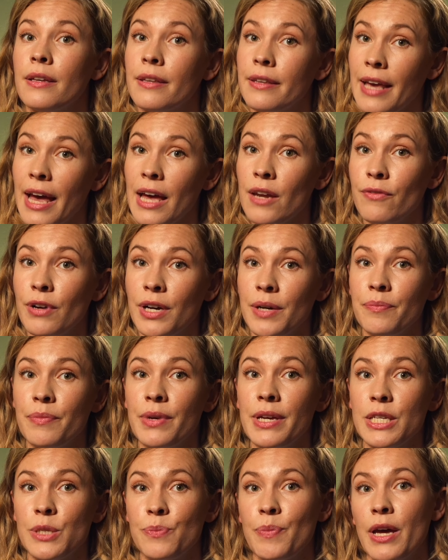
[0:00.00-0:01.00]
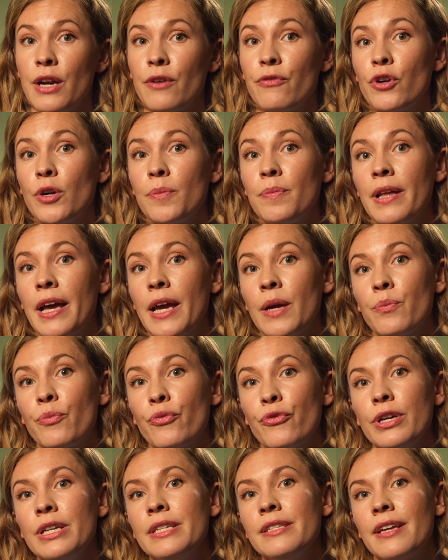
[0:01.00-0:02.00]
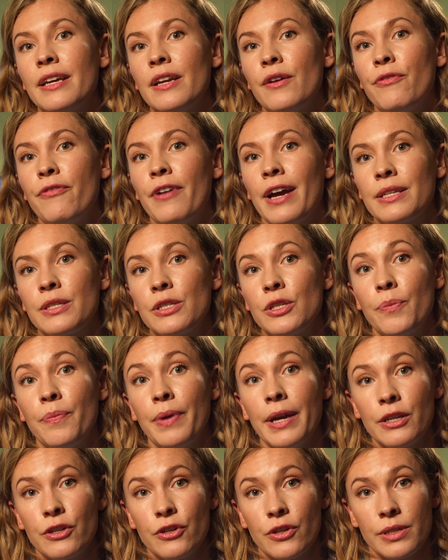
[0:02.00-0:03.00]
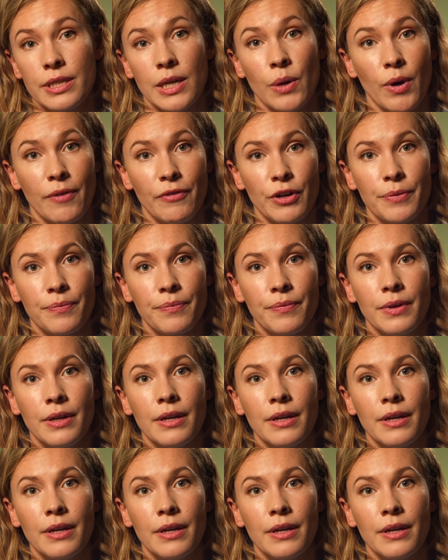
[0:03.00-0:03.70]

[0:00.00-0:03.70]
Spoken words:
Canva is better for applying preset effects to pictures, however.